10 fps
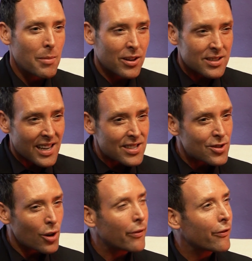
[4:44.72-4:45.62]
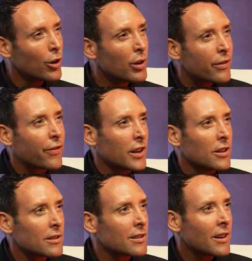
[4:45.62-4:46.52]
because they're so
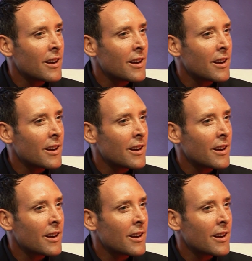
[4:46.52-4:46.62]
fluid-filled,